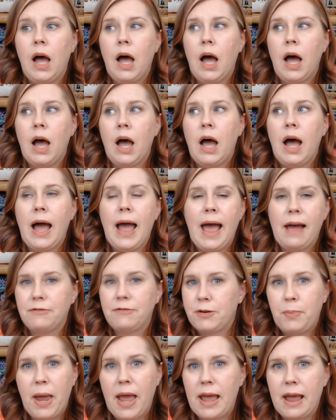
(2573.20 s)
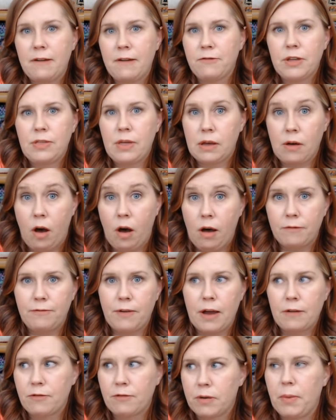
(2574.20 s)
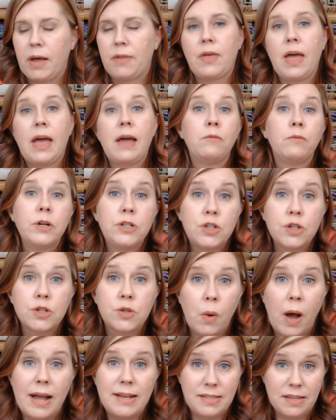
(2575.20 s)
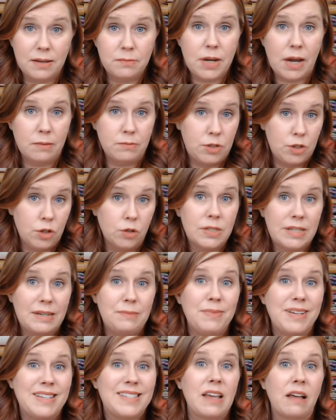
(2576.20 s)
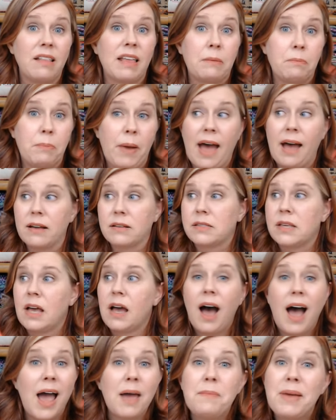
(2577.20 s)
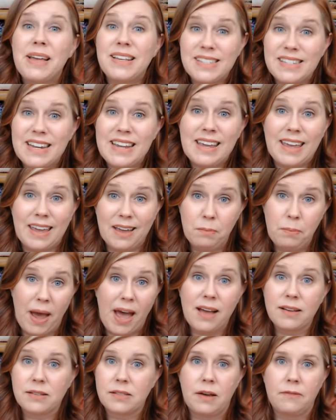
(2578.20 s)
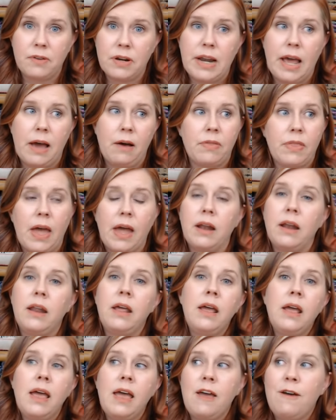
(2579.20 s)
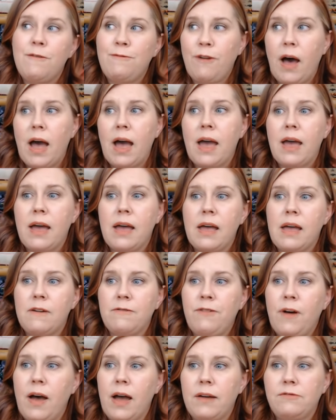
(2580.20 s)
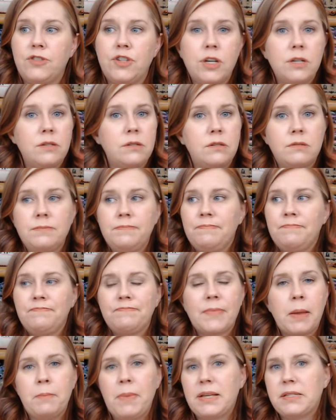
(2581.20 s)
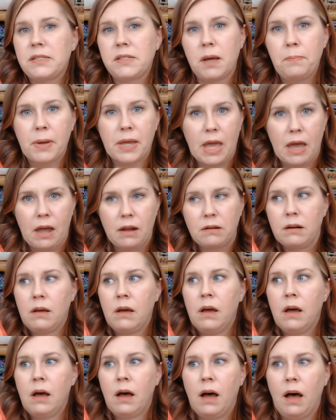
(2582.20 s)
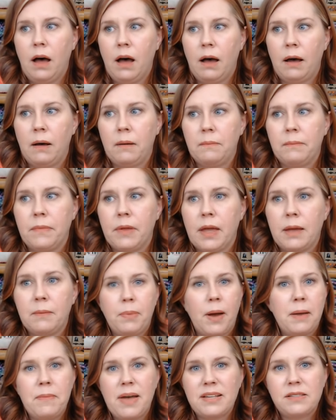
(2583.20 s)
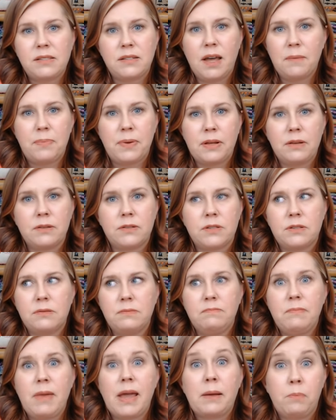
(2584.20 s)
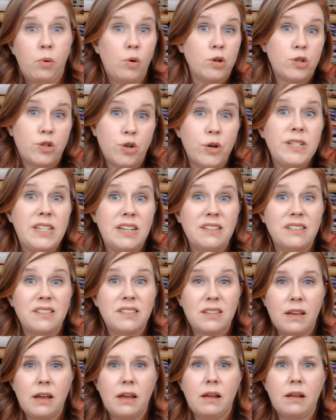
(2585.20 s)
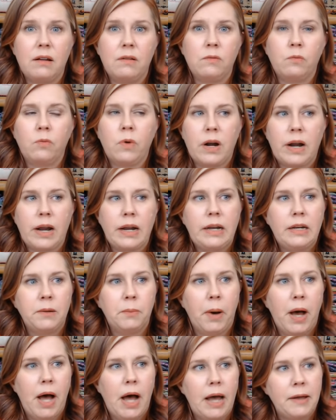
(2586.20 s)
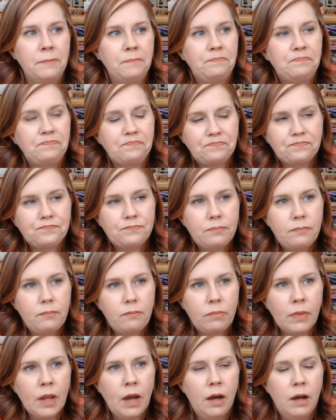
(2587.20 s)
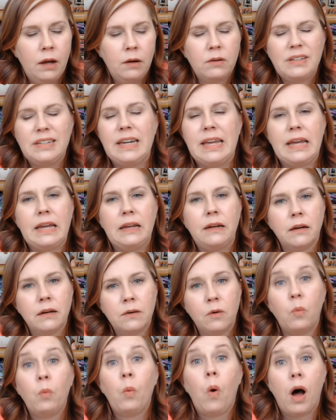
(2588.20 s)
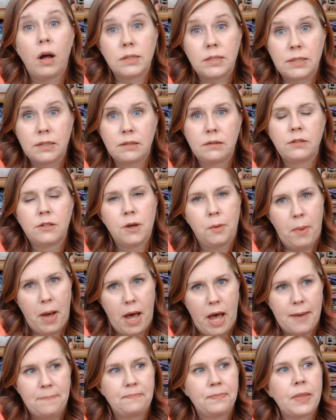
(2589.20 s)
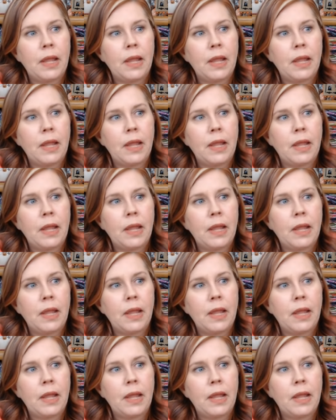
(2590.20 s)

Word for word: I, I have to pay everything off every month, and which is why sometimes you'll see me selling bags. I may sneak in bags every now and then if I if I've just messed up again. Um, by messed up, it's make poor choices in what I need to buy. need, want to buy.